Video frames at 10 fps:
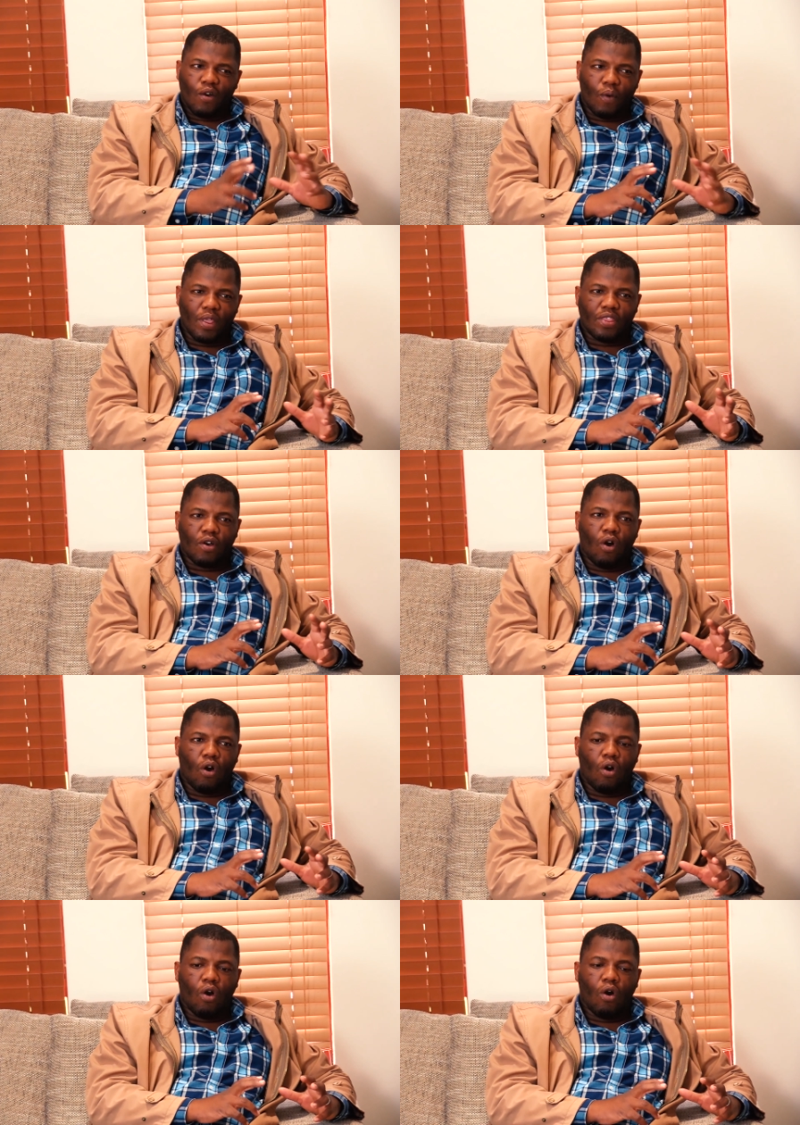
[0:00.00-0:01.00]
with
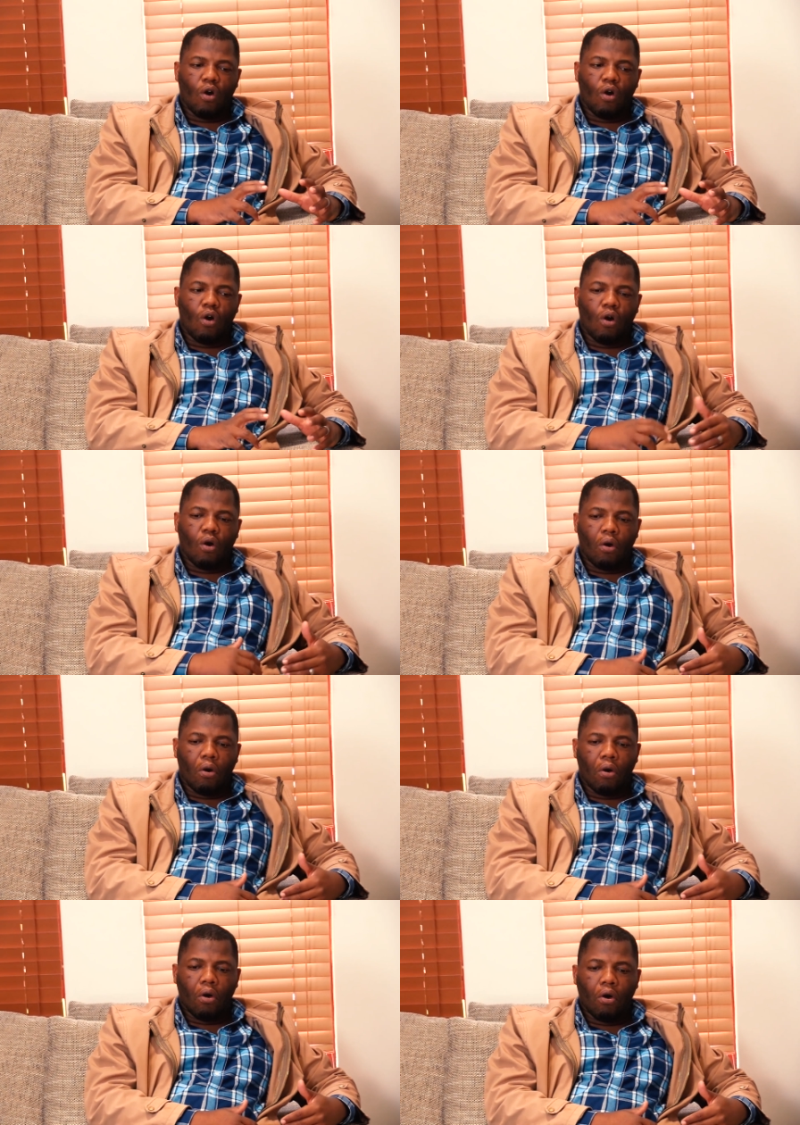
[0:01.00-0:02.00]
or, or, or, or,
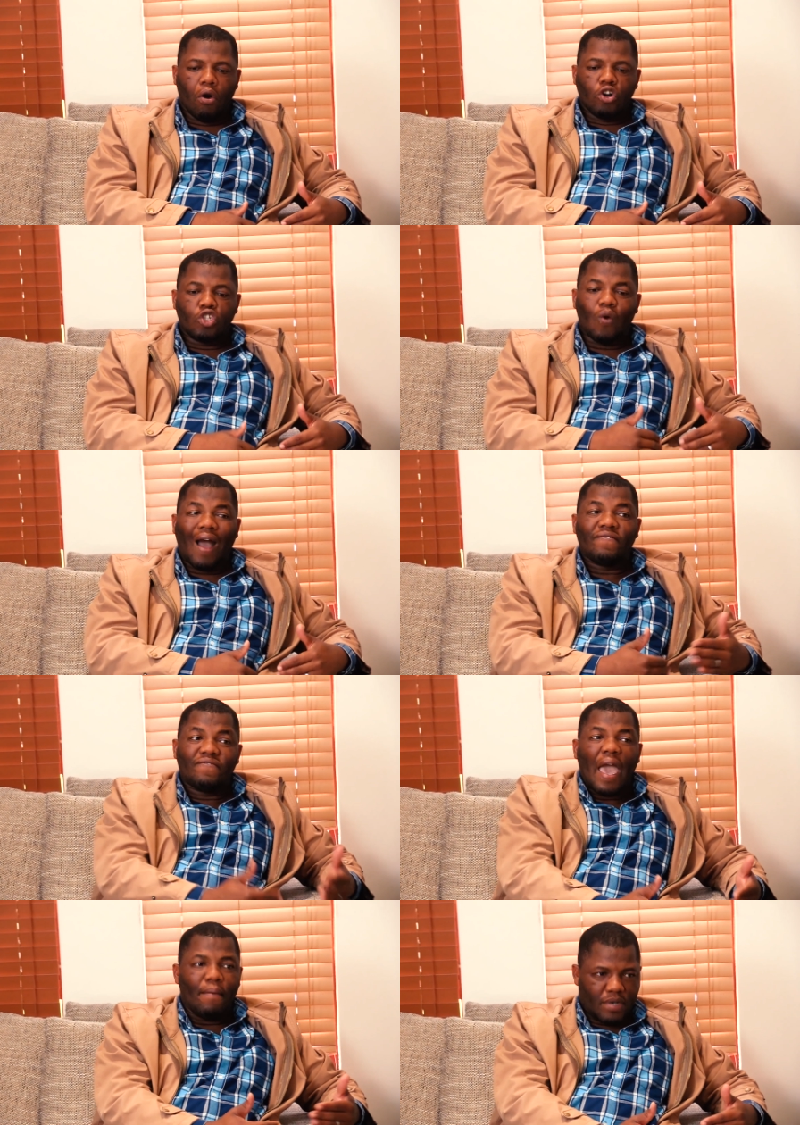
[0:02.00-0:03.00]
or, or to
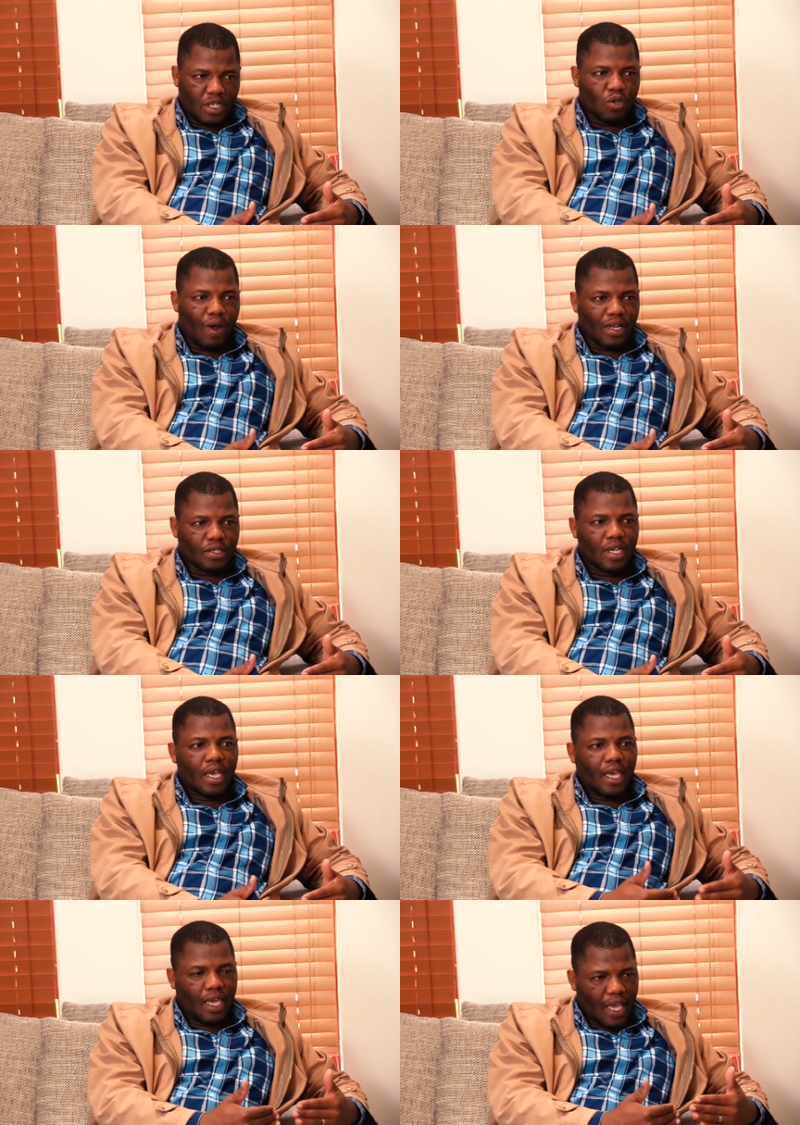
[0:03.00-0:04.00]
affirm rituals
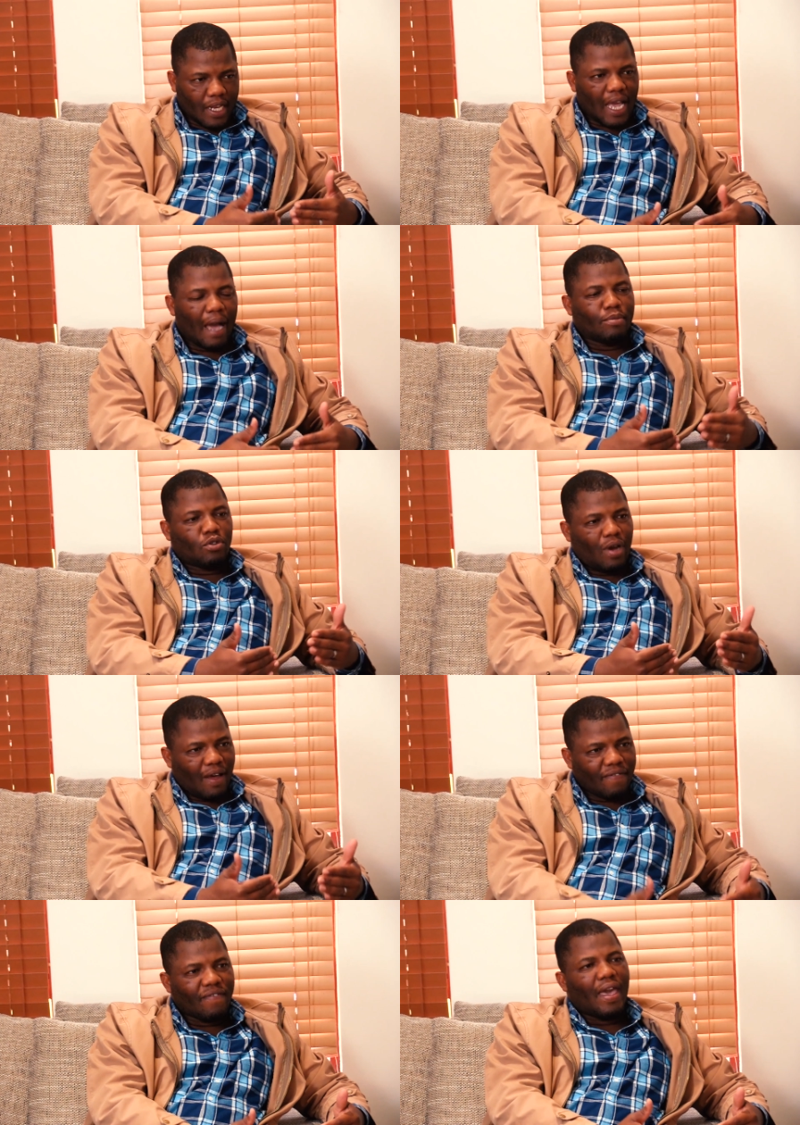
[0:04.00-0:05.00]
he had come to
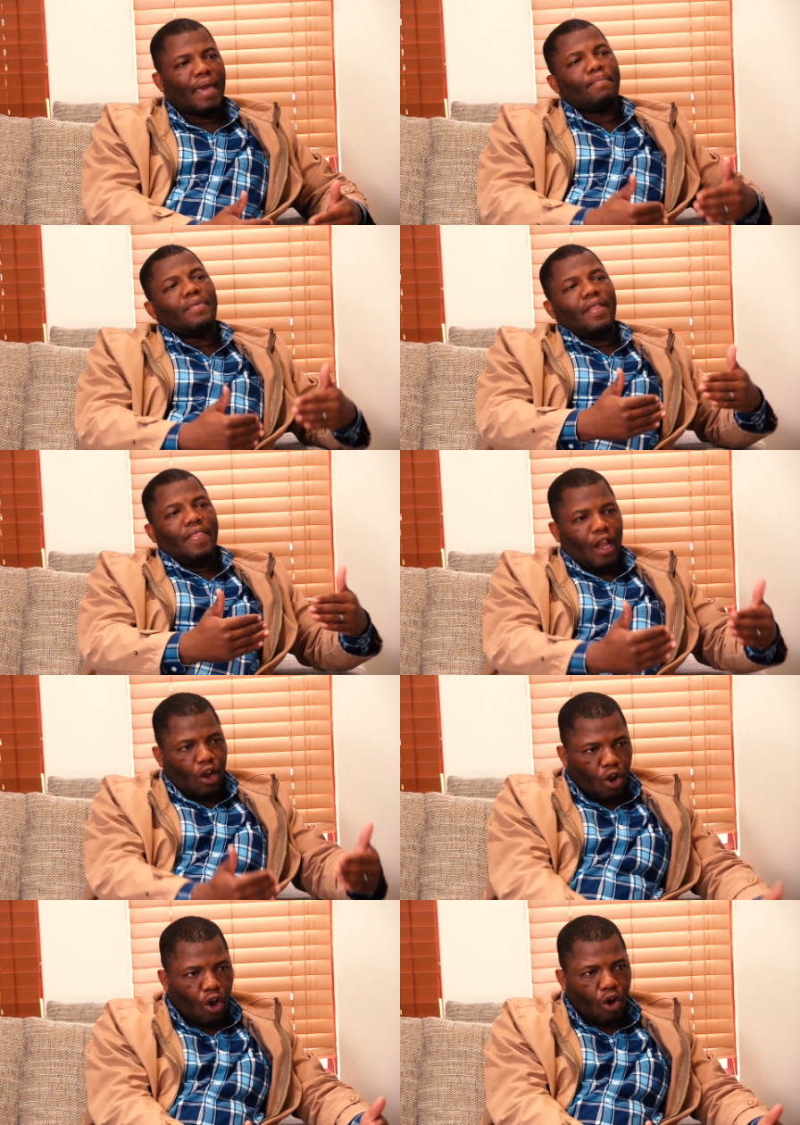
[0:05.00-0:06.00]
affirm the
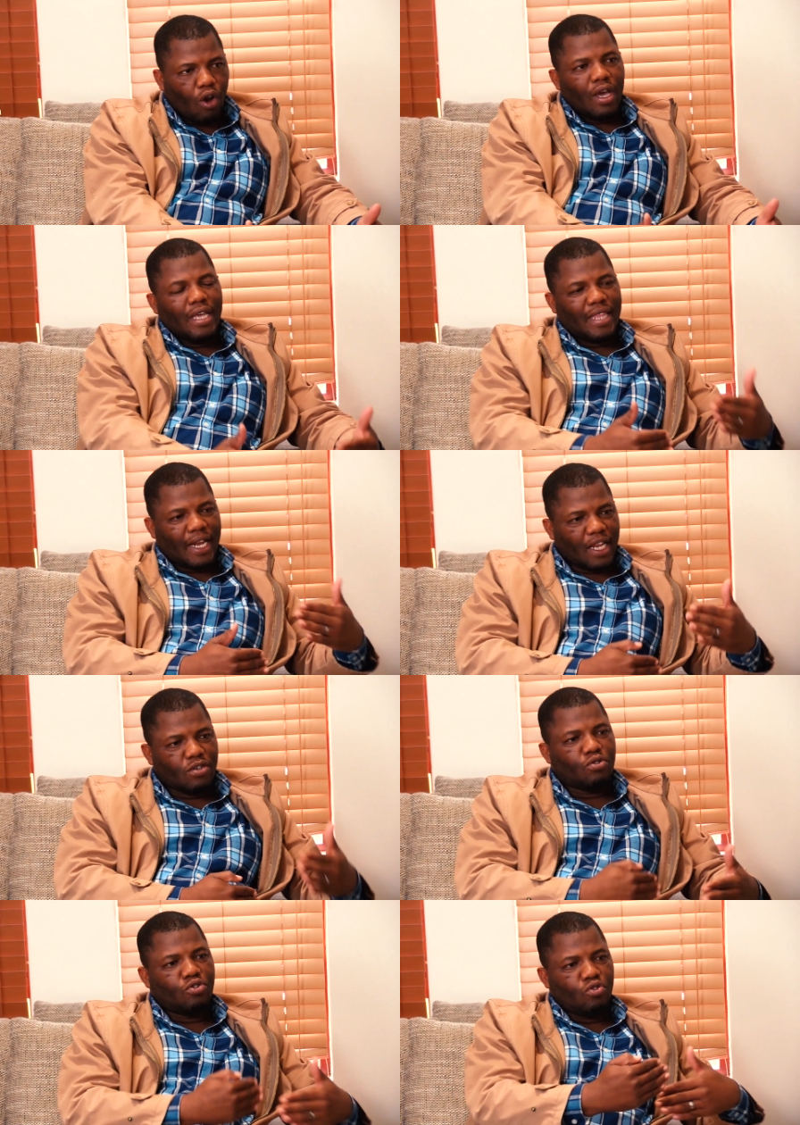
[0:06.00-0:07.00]
law that had
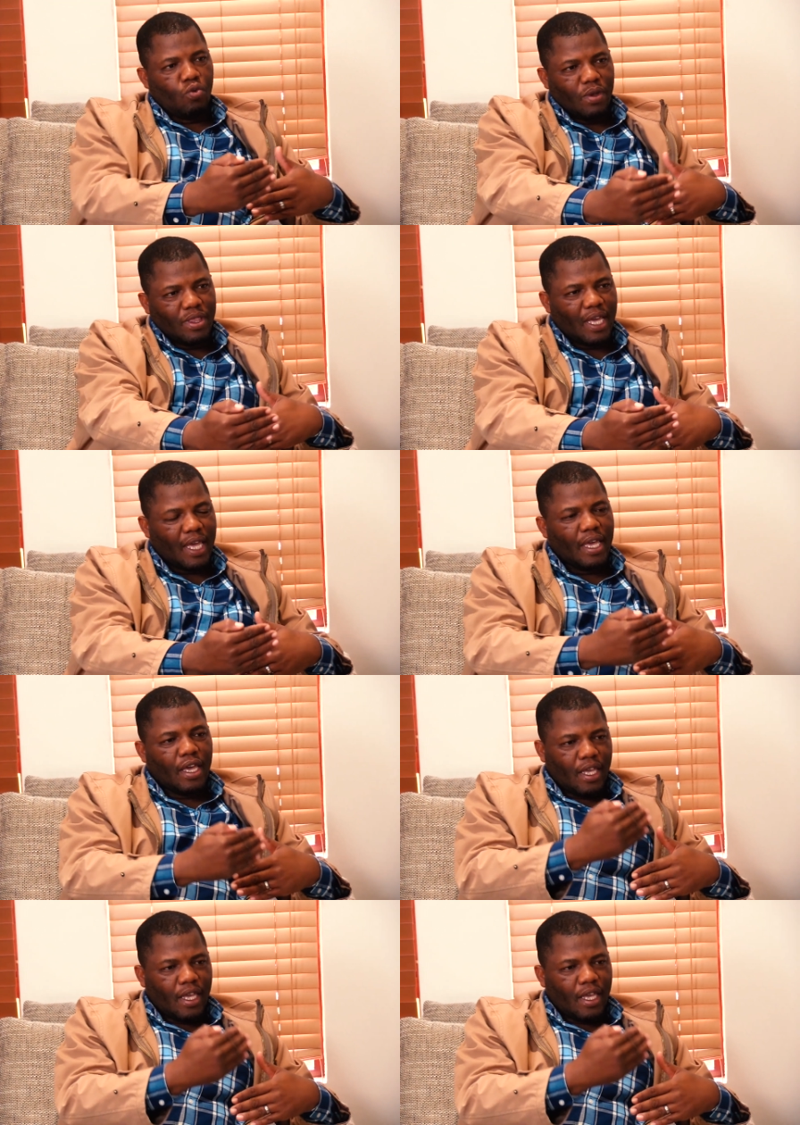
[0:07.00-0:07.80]
to do with the